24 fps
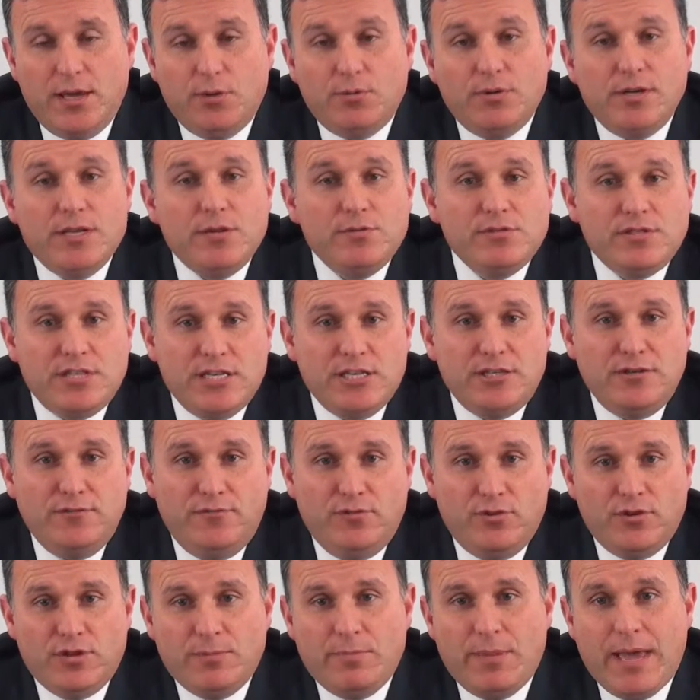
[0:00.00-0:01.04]
When he was
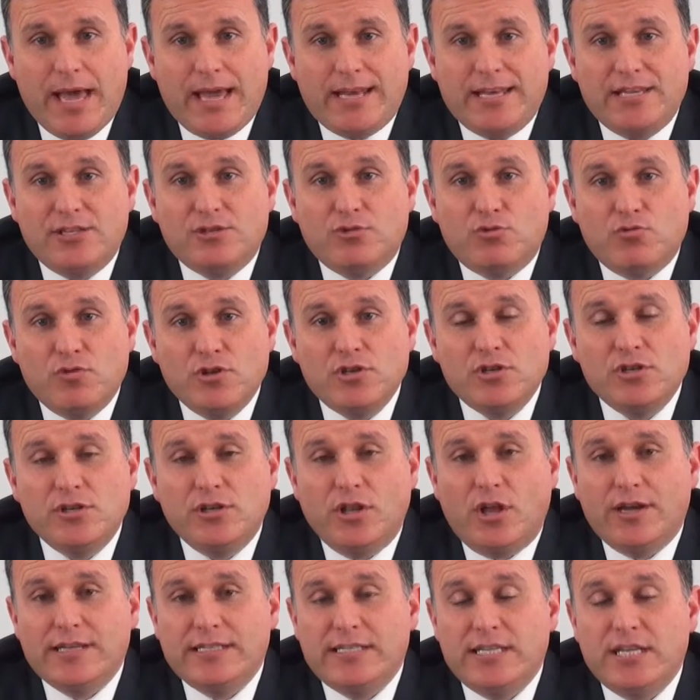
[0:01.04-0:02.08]
interviewed about his original
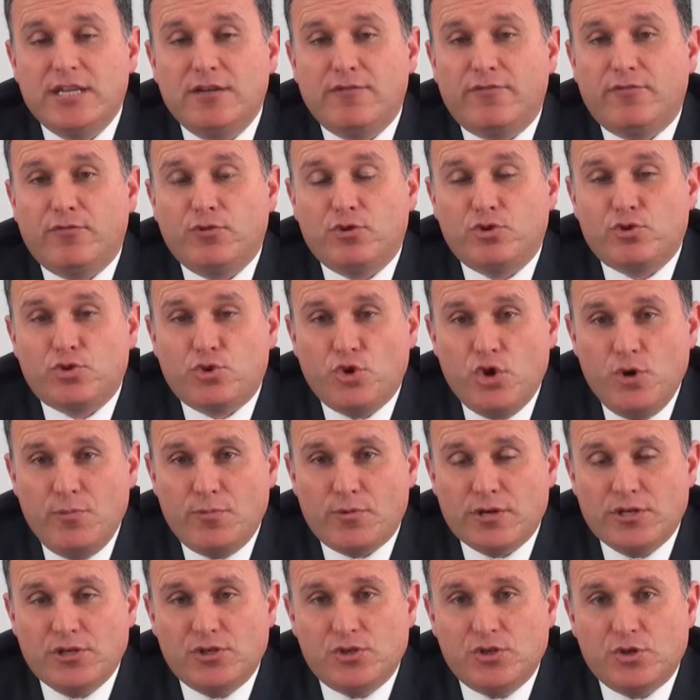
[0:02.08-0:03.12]
idea for trauma
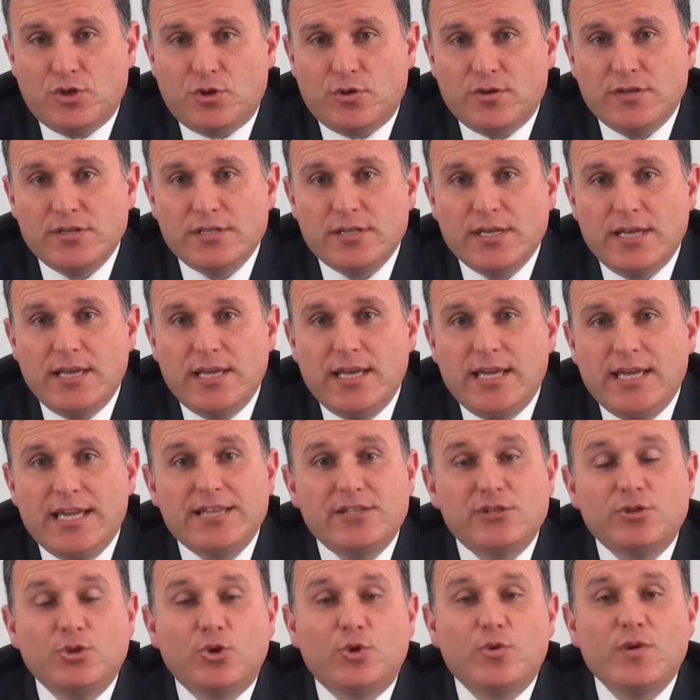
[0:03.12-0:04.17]
insurance,
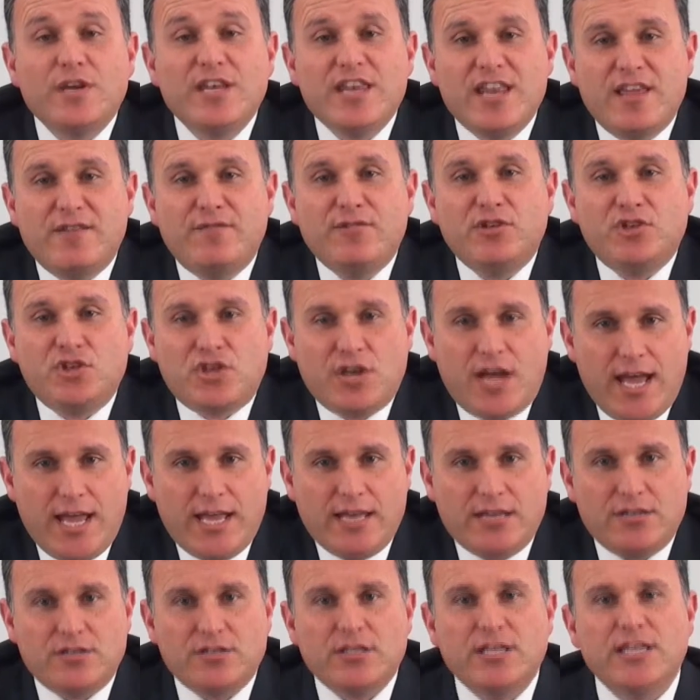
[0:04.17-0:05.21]
his story never
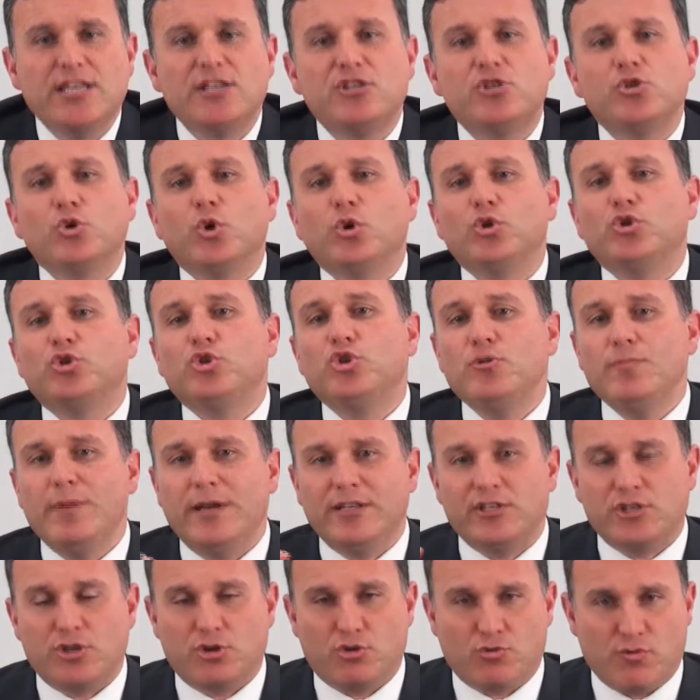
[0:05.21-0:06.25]
changed. He saw too
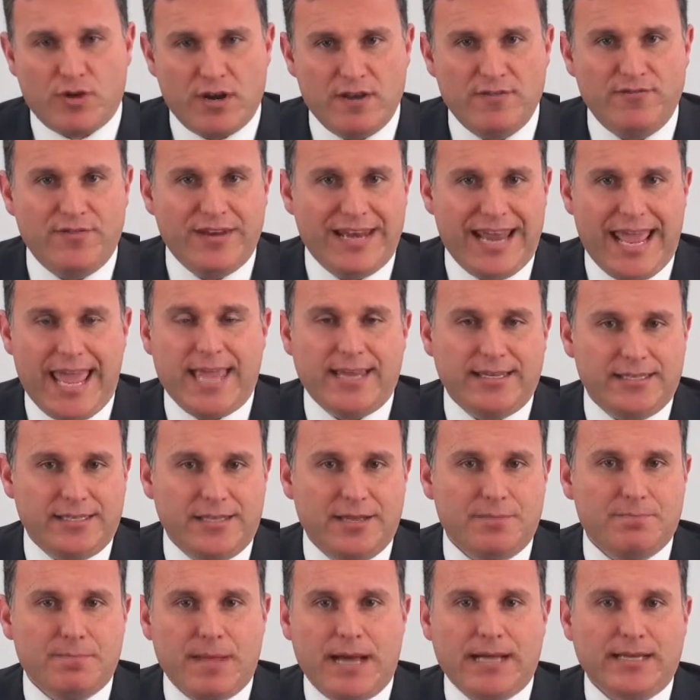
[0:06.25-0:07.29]
much grief and angst
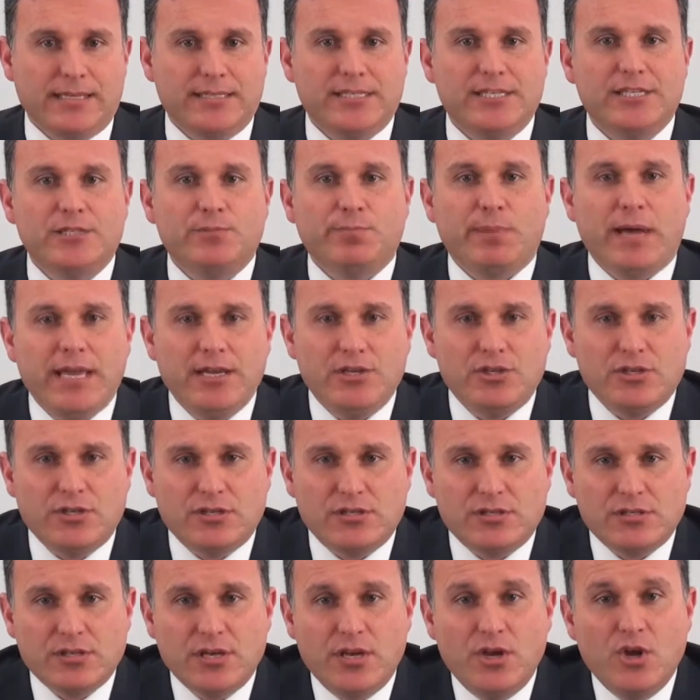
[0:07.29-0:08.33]
amongst his
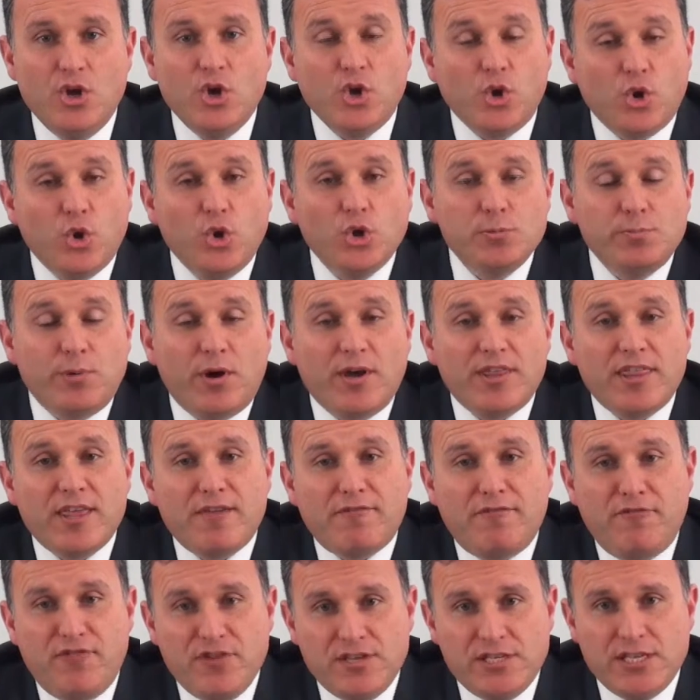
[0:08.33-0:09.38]
patients, caused by their
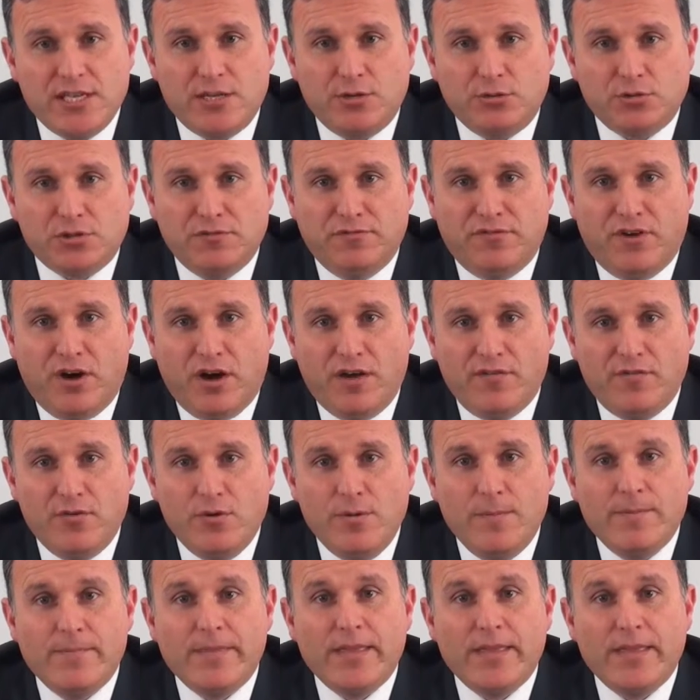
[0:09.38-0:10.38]
physical survival,